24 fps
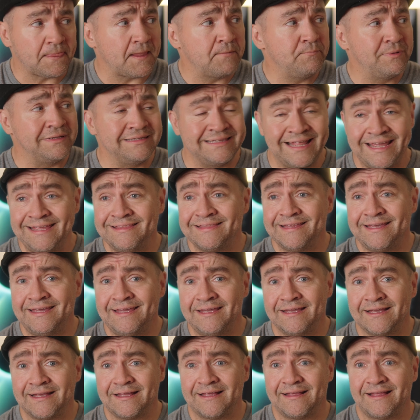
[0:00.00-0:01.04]
But
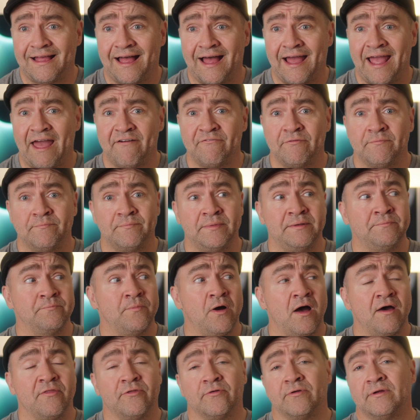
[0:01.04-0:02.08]
lately, I haven't been
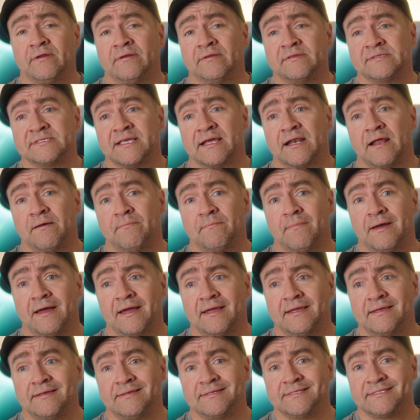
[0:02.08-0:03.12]
bothering to set up
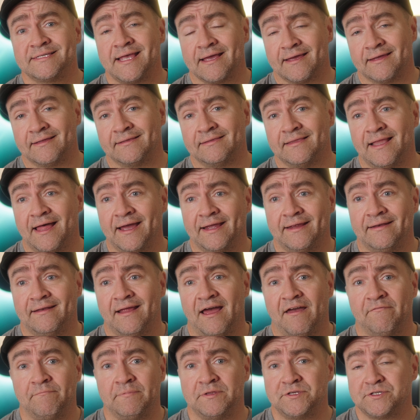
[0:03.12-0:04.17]
my second light.
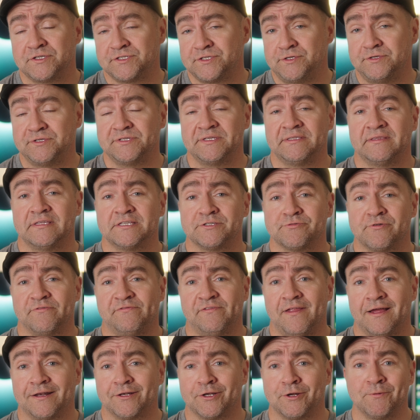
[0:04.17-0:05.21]
I've been just using this
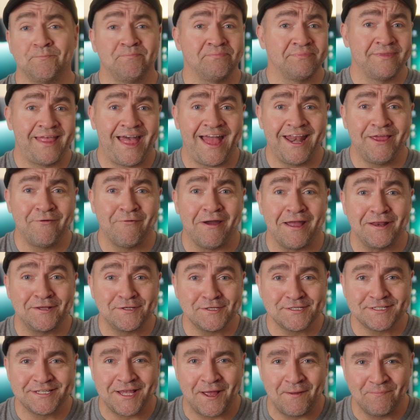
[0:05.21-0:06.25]
reflector. Anyway,
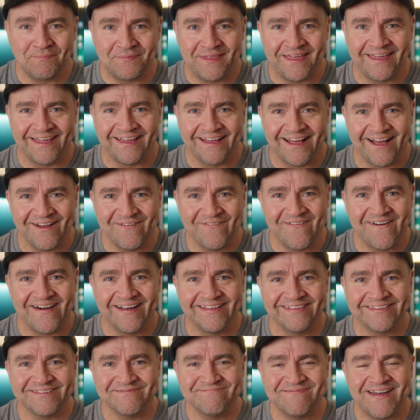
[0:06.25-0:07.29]
just something I
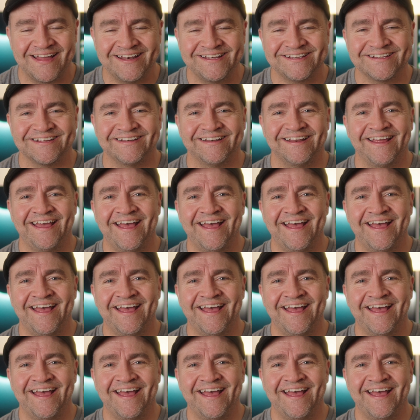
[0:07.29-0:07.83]
wanted to mention.